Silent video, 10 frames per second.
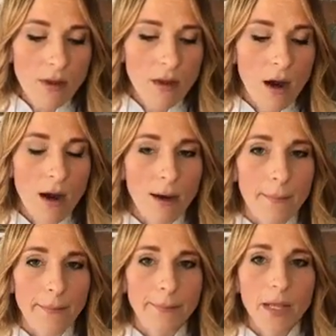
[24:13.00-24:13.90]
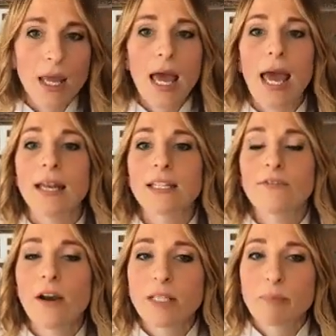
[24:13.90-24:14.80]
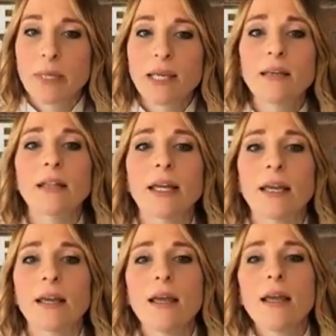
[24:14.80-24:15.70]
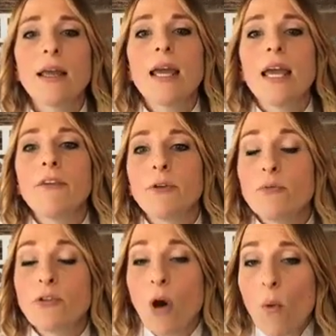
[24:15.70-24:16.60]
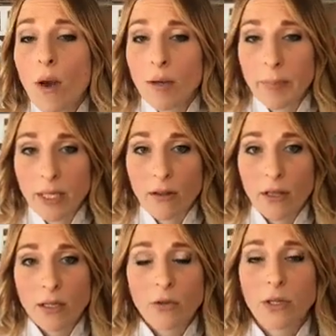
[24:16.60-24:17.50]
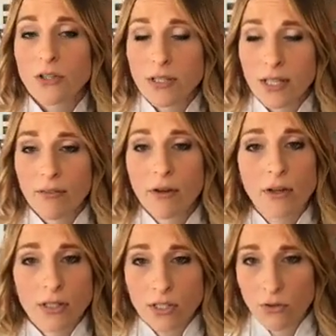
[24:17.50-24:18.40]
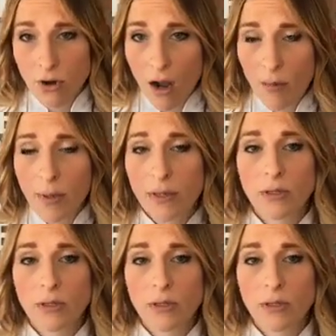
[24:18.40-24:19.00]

And as far as peeling, if you don't want to peel it, you can just give it a good scrub.